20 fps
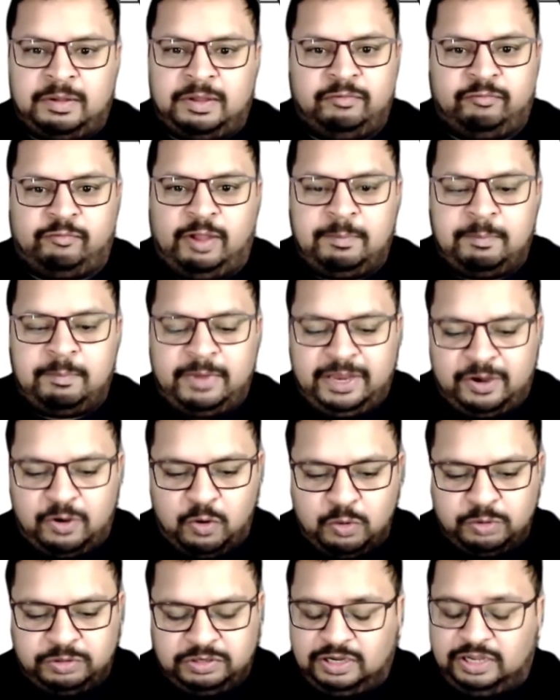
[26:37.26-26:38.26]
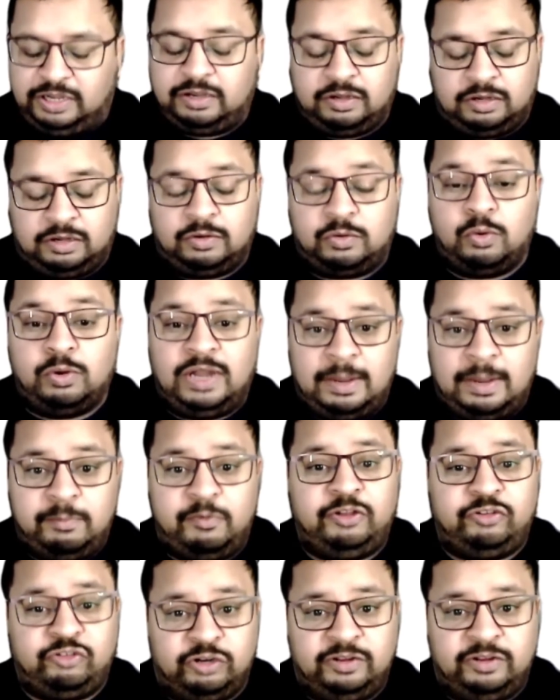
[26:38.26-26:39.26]
if I may quote, like a
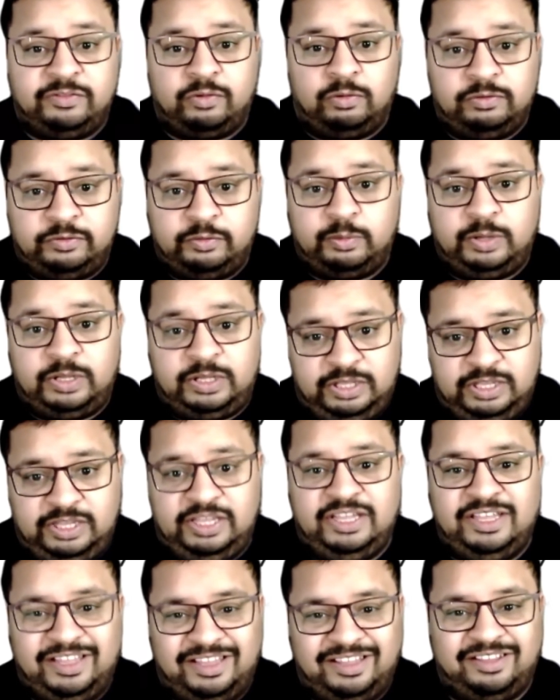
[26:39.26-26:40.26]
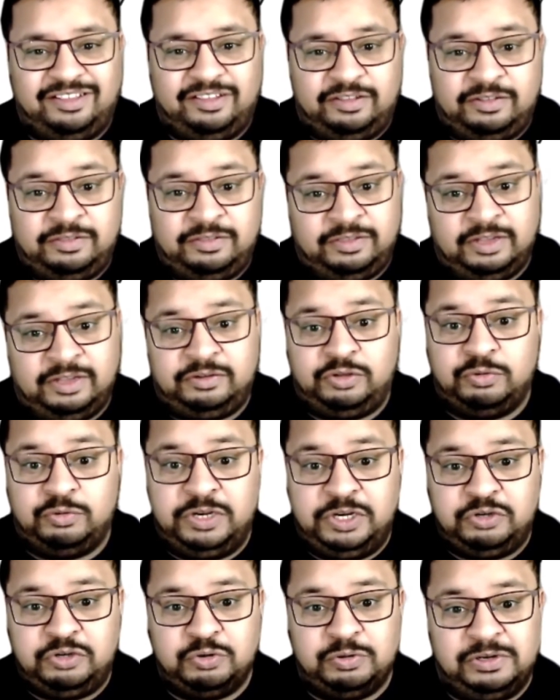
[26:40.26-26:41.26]
collaboration is also a key that you
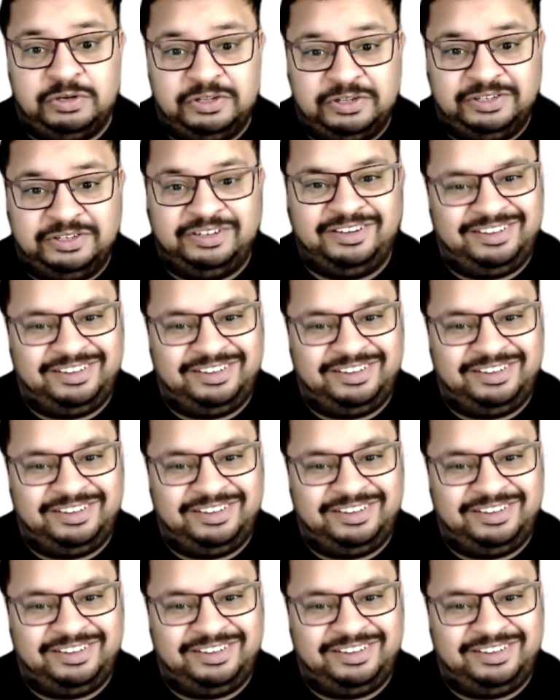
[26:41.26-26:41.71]
need to learn.